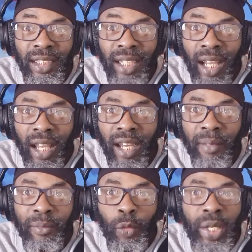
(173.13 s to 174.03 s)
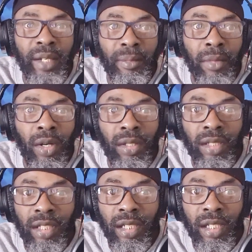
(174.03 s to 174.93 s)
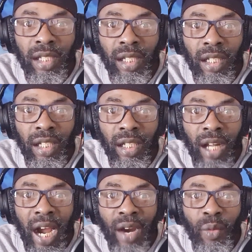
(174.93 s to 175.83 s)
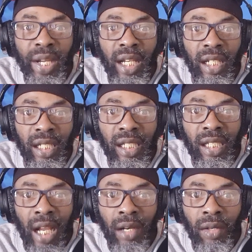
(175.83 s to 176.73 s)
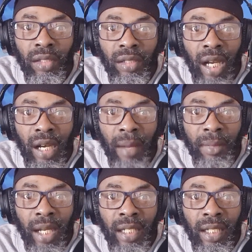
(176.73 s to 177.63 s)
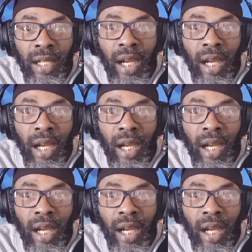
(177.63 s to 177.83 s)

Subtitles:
Yeah, within months or weeks. I'm not,